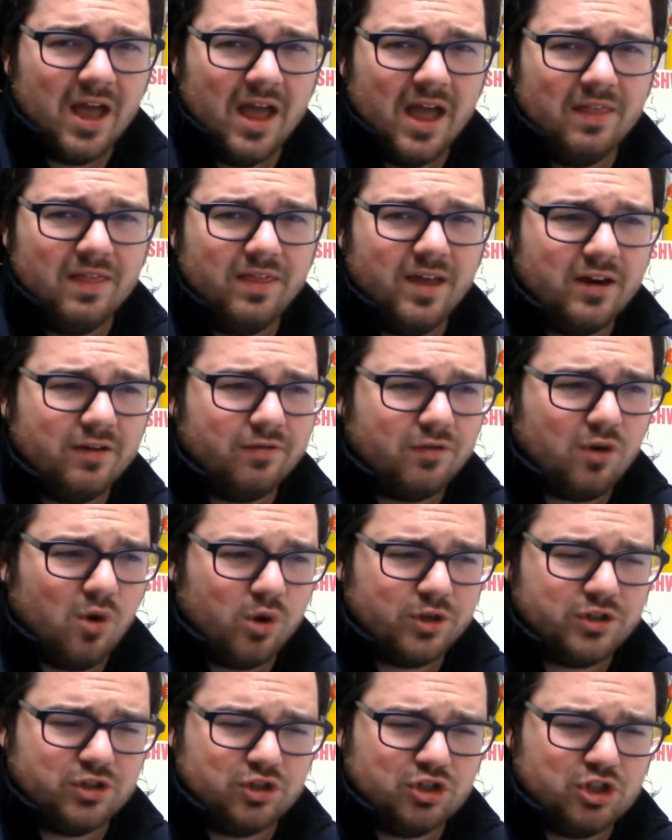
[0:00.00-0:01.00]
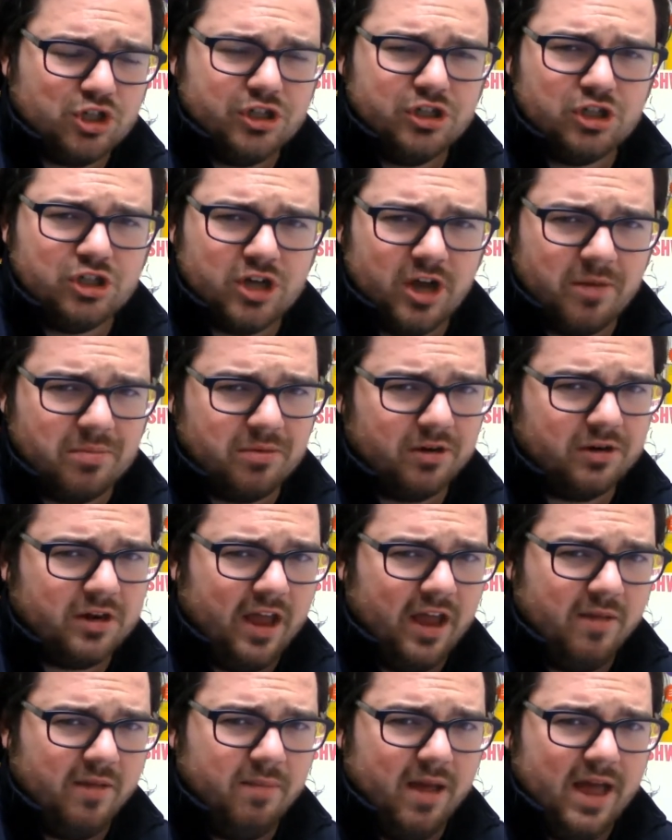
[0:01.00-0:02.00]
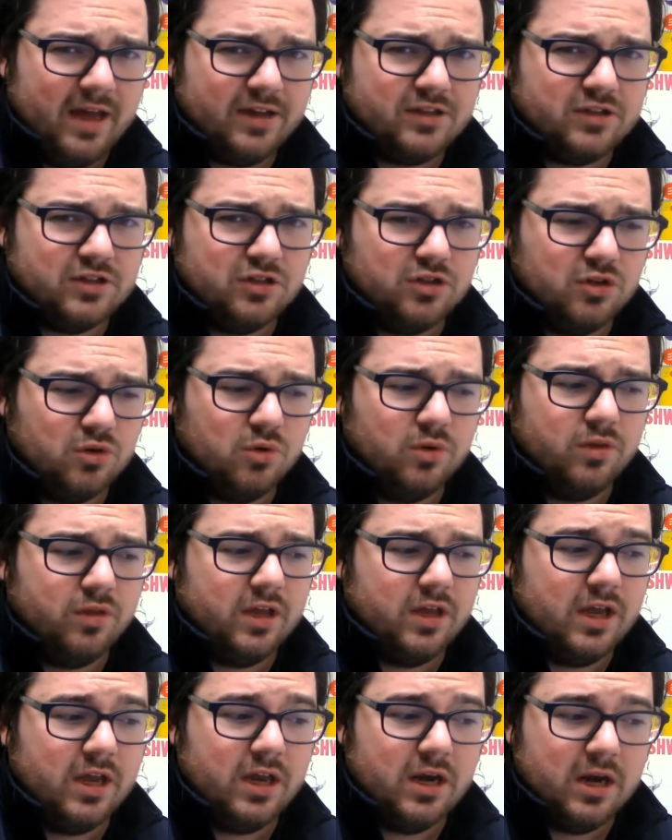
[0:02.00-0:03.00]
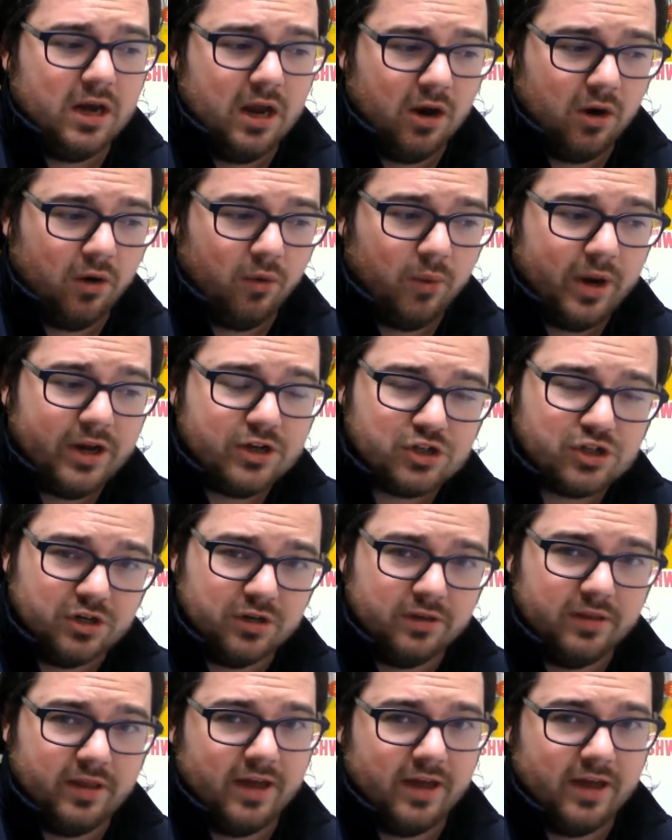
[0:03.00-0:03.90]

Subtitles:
And then, of course, Gene Shepard came back to do the narration.